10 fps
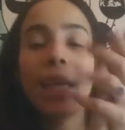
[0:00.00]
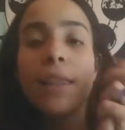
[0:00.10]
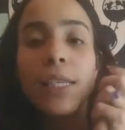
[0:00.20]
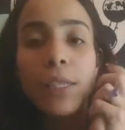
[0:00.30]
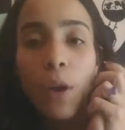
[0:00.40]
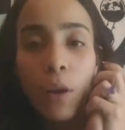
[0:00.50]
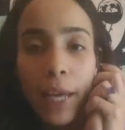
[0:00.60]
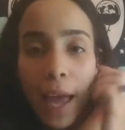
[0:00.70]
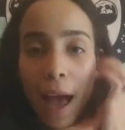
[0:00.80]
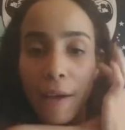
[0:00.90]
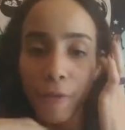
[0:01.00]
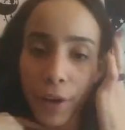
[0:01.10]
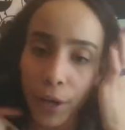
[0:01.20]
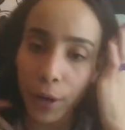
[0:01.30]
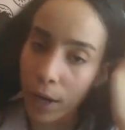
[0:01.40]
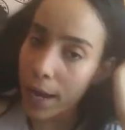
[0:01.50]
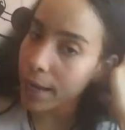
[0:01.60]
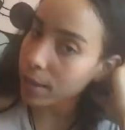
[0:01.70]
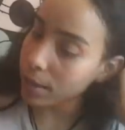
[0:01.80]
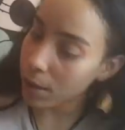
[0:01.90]
This is all I have for you
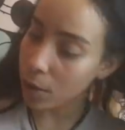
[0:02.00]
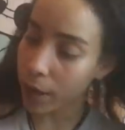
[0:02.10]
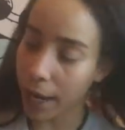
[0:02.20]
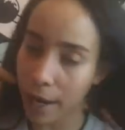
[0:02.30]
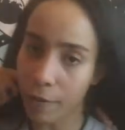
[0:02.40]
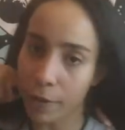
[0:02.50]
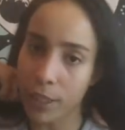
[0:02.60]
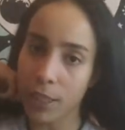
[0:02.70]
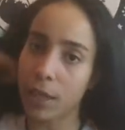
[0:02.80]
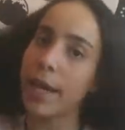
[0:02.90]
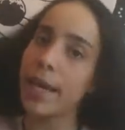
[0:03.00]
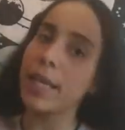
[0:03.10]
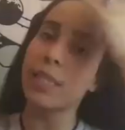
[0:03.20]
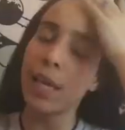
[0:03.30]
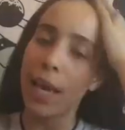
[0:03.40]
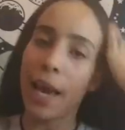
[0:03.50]
guys, okay, for tonight.